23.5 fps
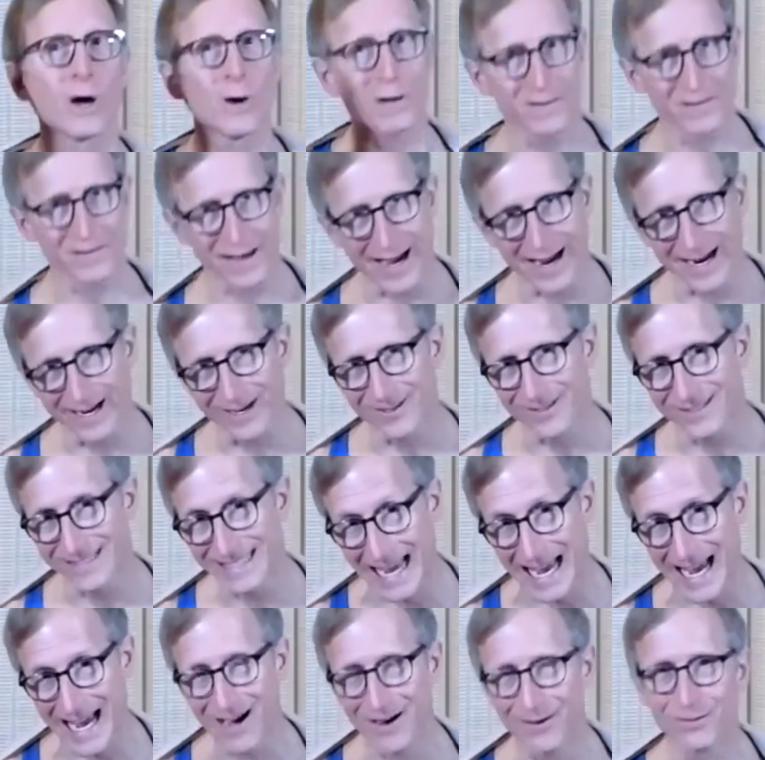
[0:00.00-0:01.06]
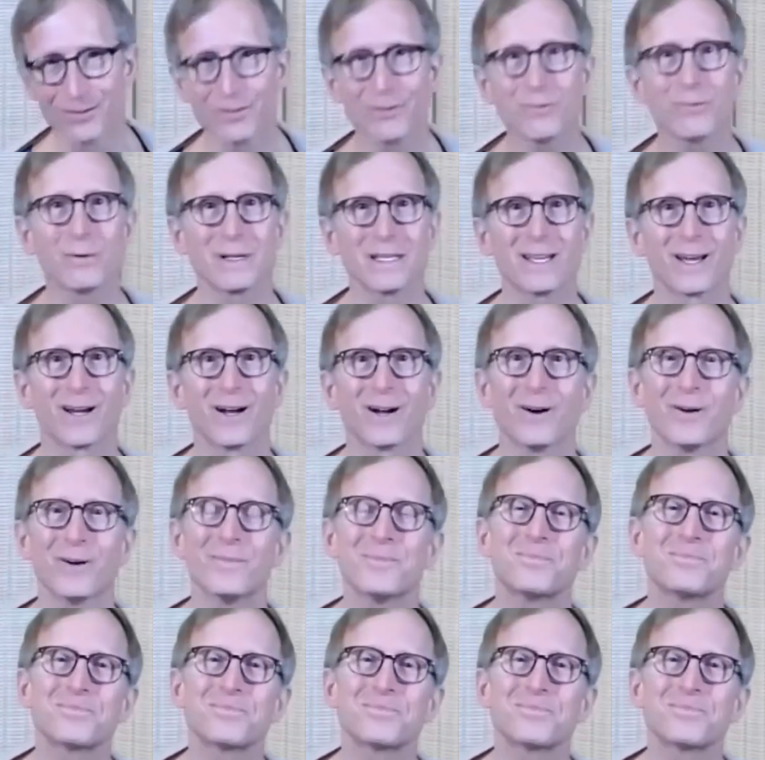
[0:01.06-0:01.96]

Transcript: and the higher down we go.